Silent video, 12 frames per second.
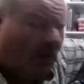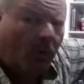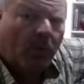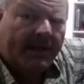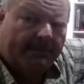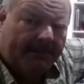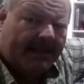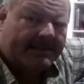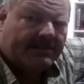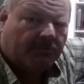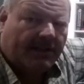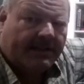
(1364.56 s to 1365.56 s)
When he
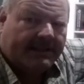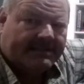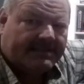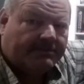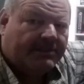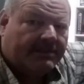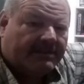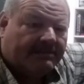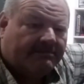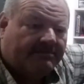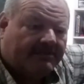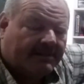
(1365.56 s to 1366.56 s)
passed away, some of
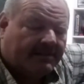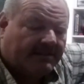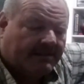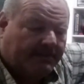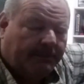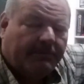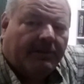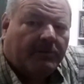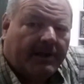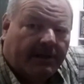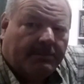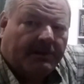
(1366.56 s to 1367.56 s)
the people that
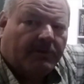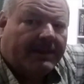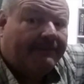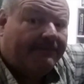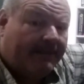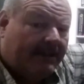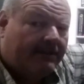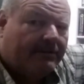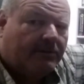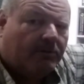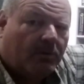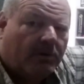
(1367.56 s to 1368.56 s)
were helping, what they
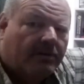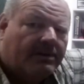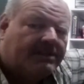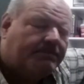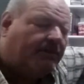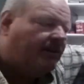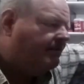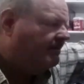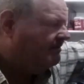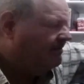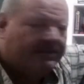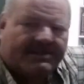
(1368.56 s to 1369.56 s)
found were the small, I don't
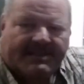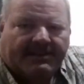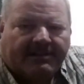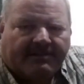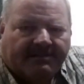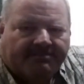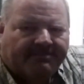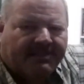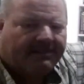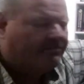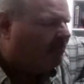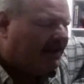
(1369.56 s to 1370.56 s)
know if you've seen the
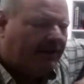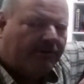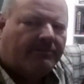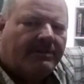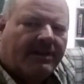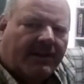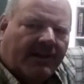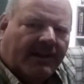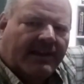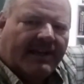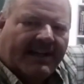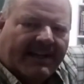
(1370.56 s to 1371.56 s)
round
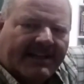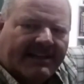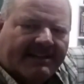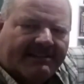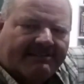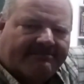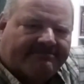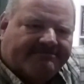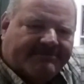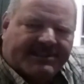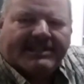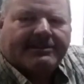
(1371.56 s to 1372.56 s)

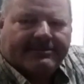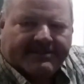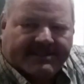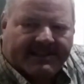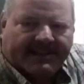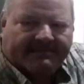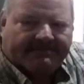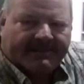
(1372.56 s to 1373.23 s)
stickers that